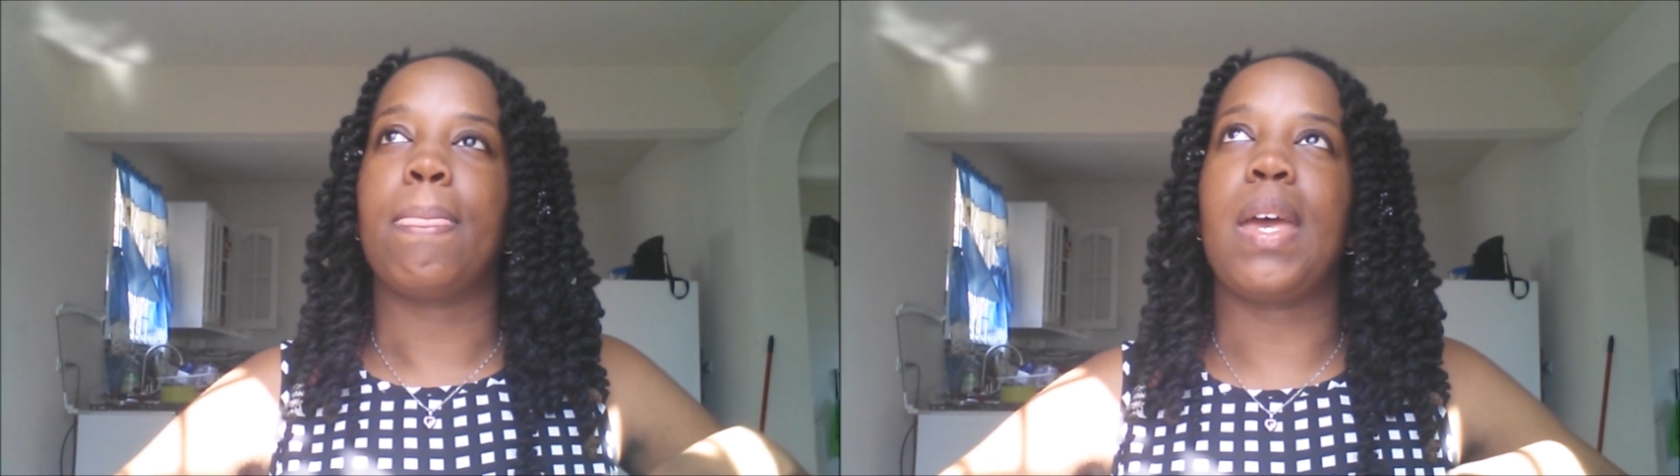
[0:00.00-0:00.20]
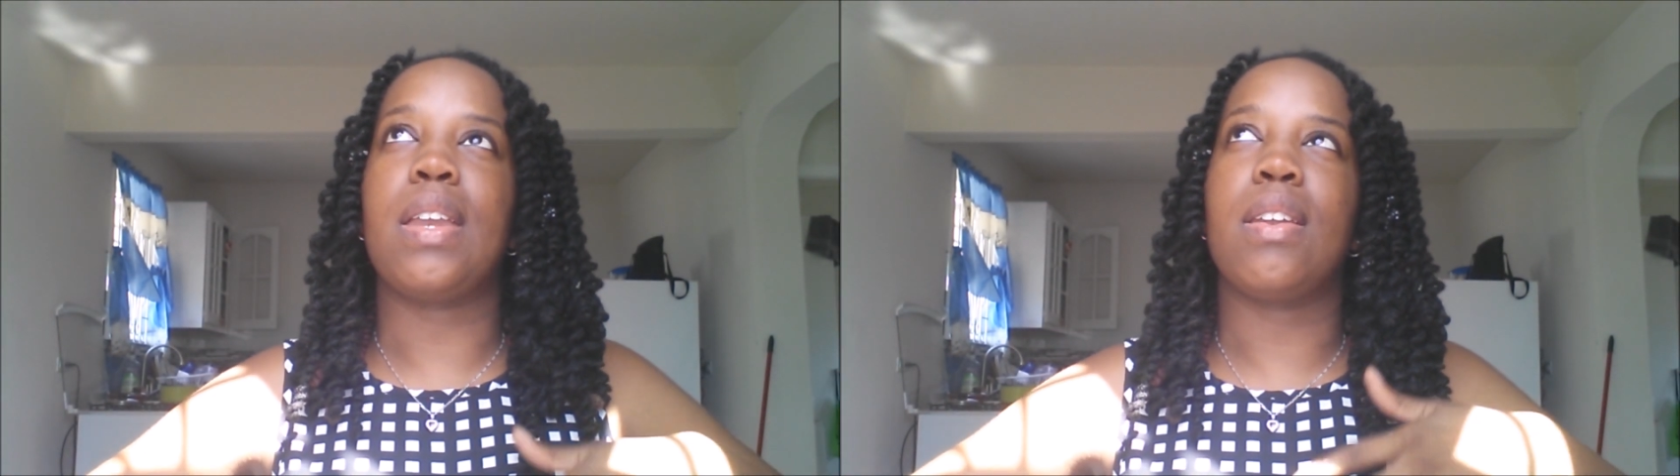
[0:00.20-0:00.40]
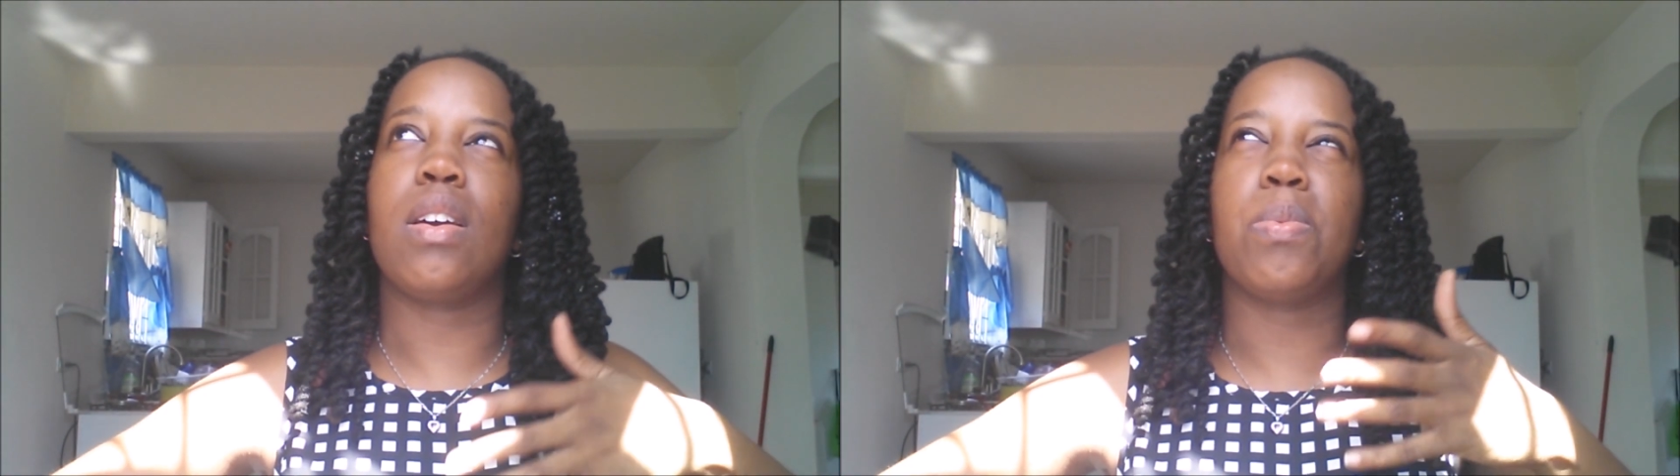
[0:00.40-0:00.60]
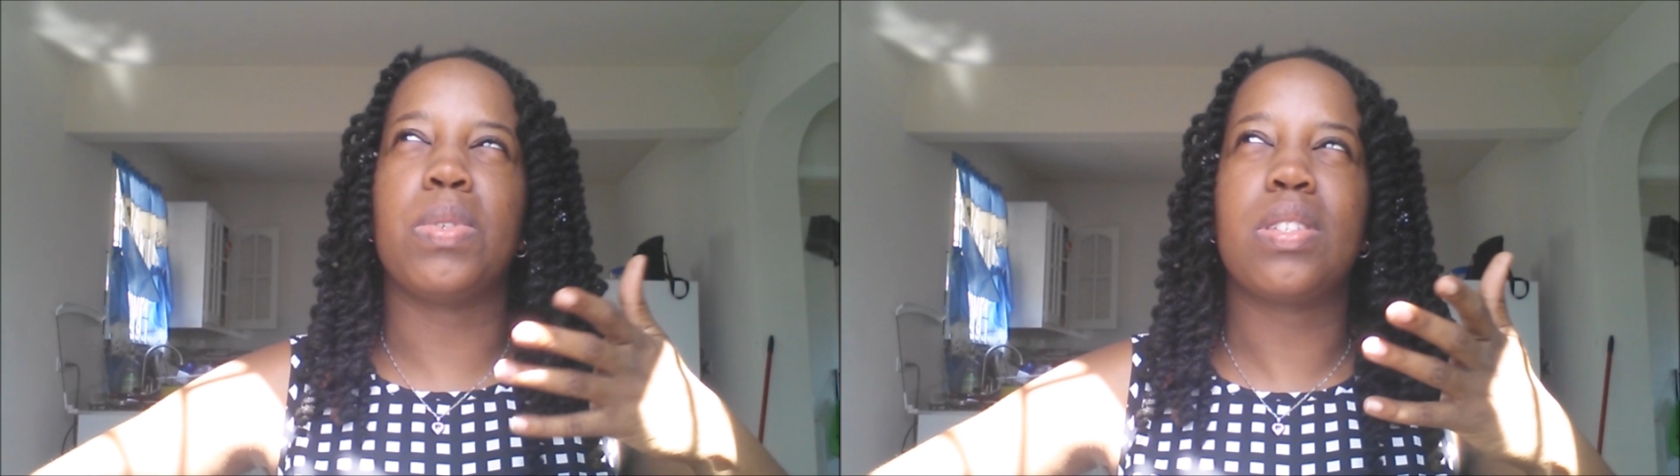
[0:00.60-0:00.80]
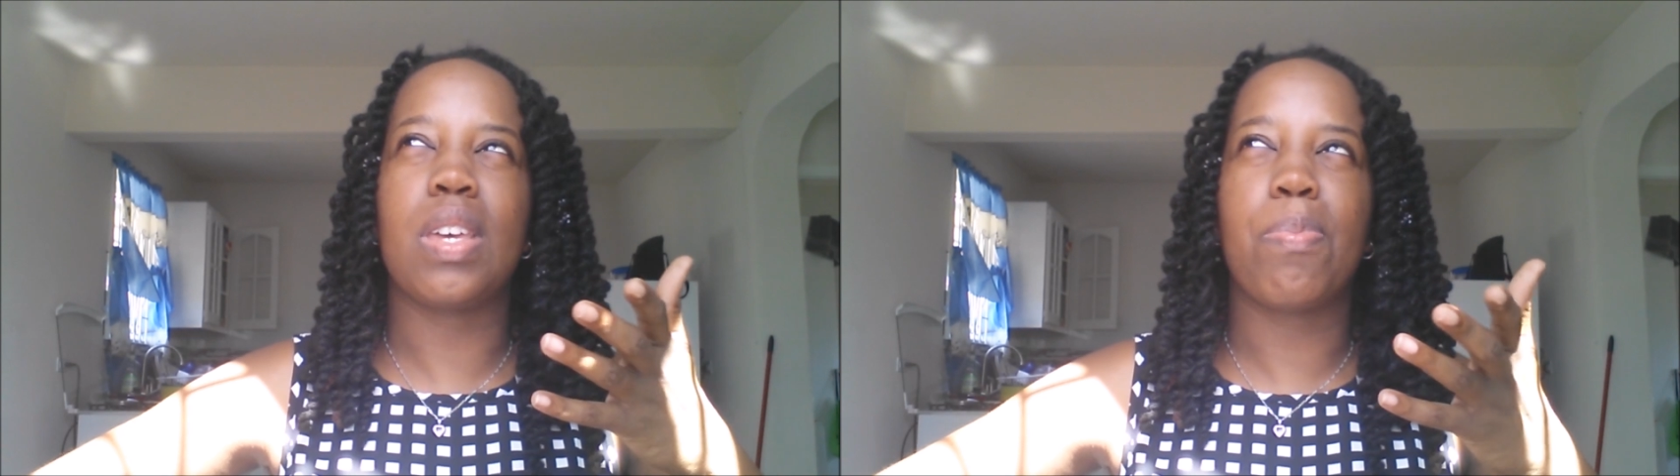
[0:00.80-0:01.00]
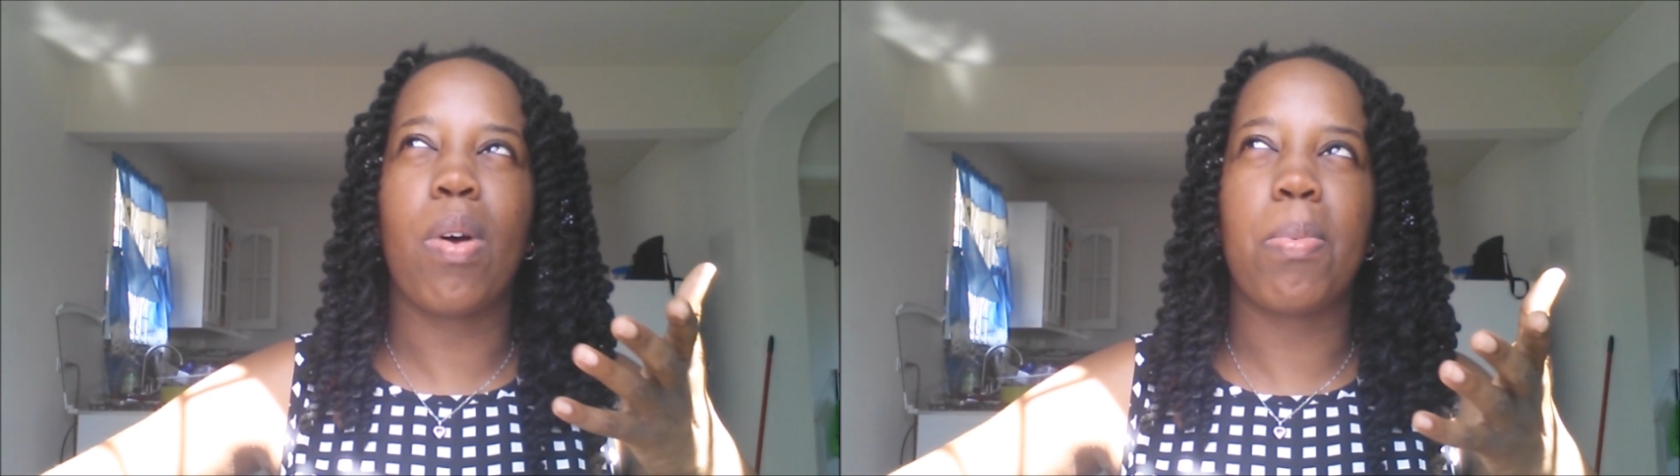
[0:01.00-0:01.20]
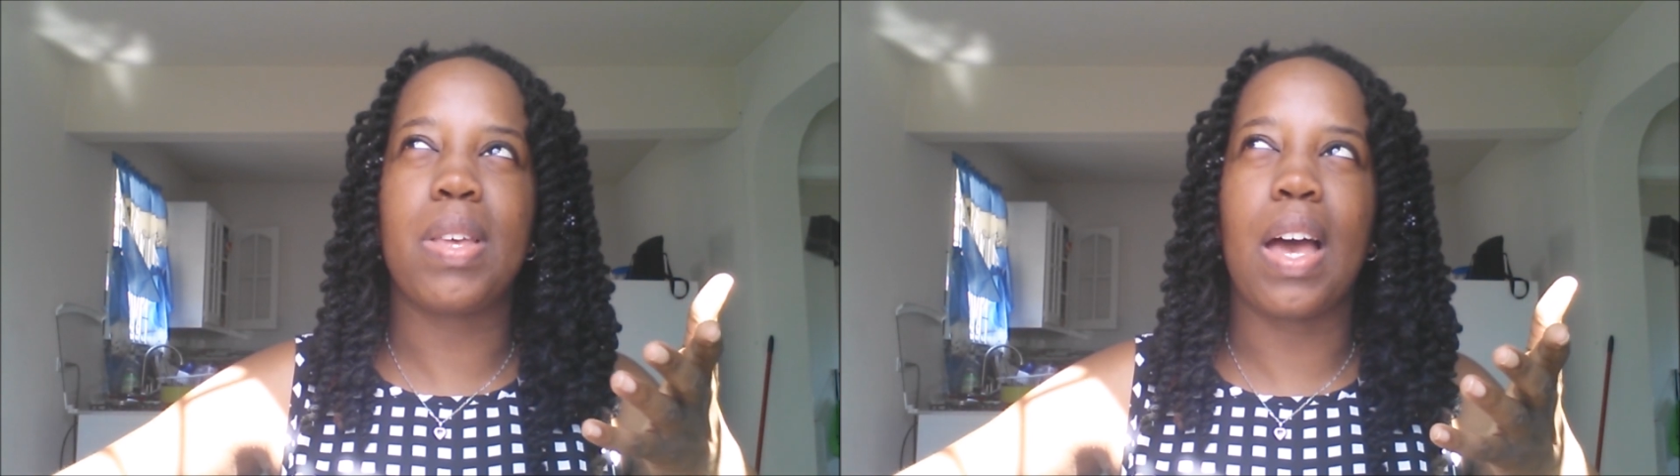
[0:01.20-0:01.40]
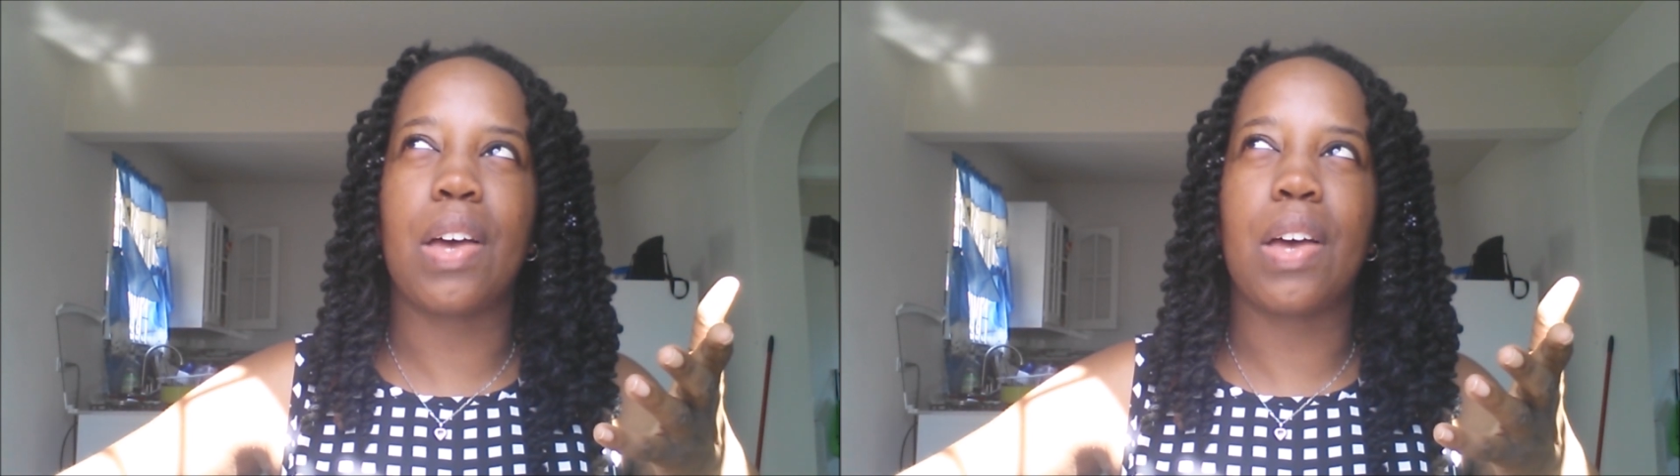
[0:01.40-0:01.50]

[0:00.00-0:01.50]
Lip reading: Then I would say probably